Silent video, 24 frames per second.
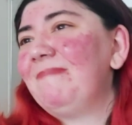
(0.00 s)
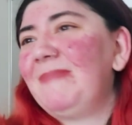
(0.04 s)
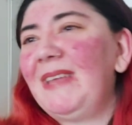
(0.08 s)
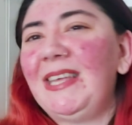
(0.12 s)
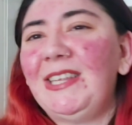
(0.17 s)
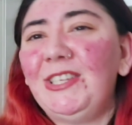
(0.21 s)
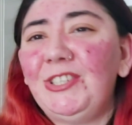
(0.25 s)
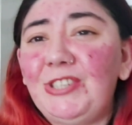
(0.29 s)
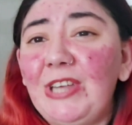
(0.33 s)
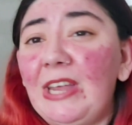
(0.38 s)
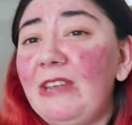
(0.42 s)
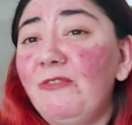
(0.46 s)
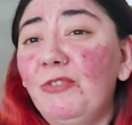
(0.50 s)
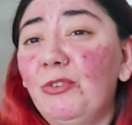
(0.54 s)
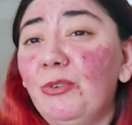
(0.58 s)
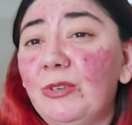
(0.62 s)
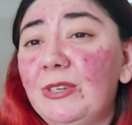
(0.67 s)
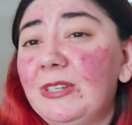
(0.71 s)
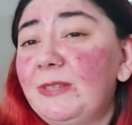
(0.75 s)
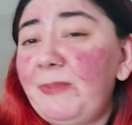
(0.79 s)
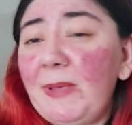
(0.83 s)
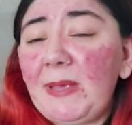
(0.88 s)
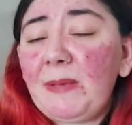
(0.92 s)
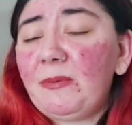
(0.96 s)
in general,
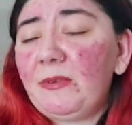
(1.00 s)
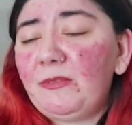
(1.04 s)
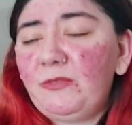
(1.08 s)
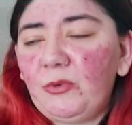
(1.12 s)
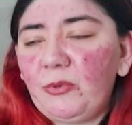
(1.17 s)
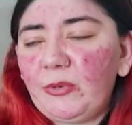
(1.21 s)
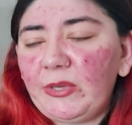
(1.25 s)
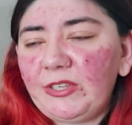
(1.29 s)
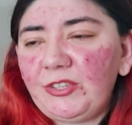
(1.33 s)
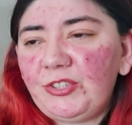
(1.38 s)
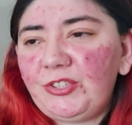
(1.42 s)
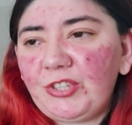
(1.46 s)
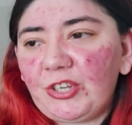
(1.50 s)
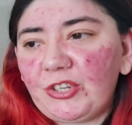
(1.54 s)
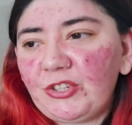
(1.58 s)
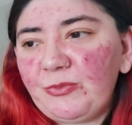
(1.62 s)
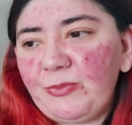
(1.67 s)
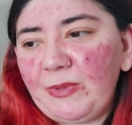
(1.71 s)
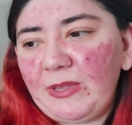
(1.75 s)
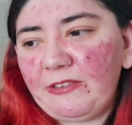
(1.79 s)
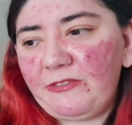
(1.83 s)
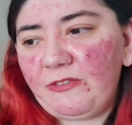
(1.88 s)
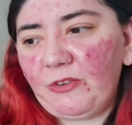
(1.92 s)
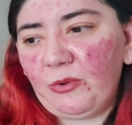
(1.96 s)
because people have always judged
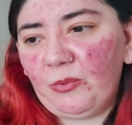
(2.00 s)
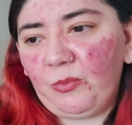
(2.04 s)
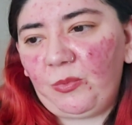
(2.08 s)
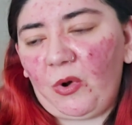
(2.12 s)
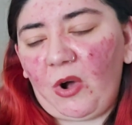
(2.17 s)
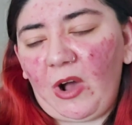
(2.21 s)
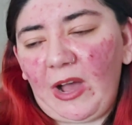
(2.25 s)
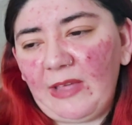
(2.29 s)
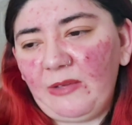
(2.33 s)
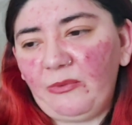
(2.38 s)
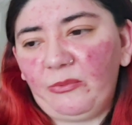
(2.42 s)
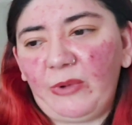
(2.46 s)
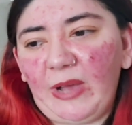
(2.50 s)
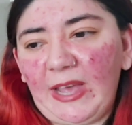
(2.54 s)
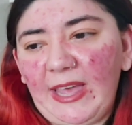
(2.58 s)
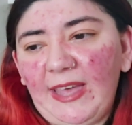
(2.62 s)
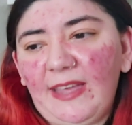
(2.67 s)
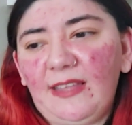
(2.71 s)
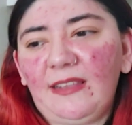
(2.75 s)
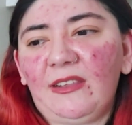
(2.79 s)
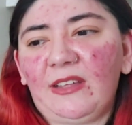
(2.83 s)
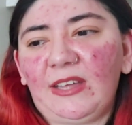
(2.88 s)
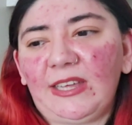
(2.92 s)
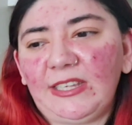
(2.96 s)
me for what I
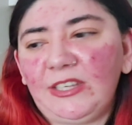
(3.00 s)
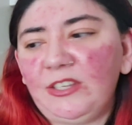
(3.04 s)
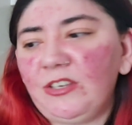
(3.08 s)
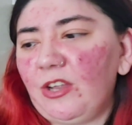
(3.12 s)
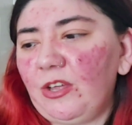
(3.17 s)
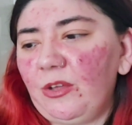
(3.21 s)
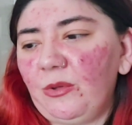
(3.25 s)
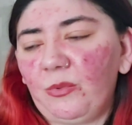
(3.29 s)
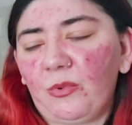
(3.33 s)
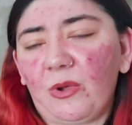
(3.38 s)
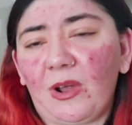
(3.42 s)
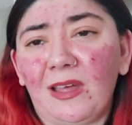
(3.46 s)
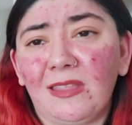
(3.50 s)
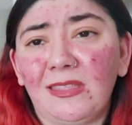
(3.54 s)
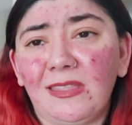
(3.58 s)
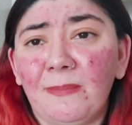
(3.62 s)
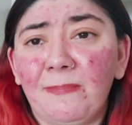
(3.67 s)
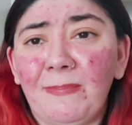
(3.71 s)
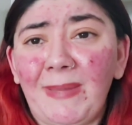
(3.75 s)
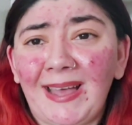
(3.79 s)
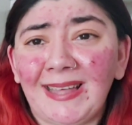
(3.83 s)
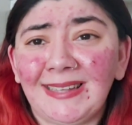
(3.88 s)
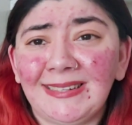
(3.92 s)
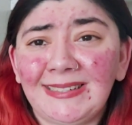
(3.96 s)
wear, like, you know, the
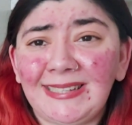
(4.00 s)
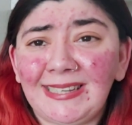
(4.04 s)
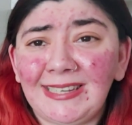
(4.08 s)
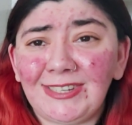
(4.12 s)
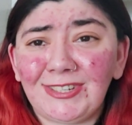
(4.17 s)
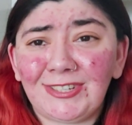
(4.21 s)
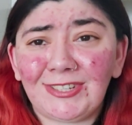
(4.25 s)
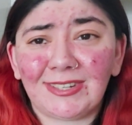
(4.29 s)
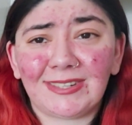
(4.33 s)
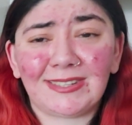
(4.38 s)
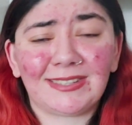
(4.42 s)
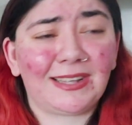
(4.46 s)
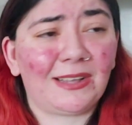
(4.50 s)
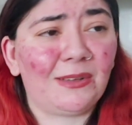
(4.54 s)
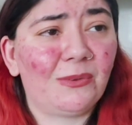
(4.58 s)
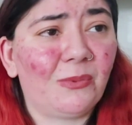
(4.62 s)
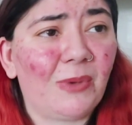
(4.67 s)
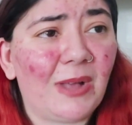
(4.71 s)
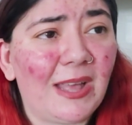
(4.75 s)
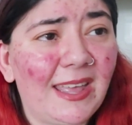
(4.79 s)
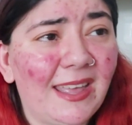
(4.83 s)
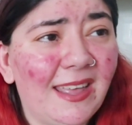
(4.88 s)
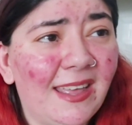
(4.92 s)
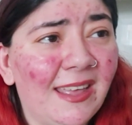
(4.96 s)
band t-shirts I
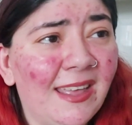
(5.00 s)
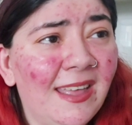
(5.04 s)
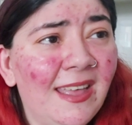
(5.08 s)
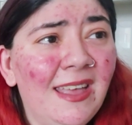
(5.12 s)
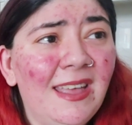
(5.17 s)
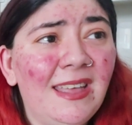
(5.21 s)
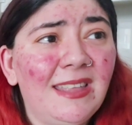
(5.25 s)
wear,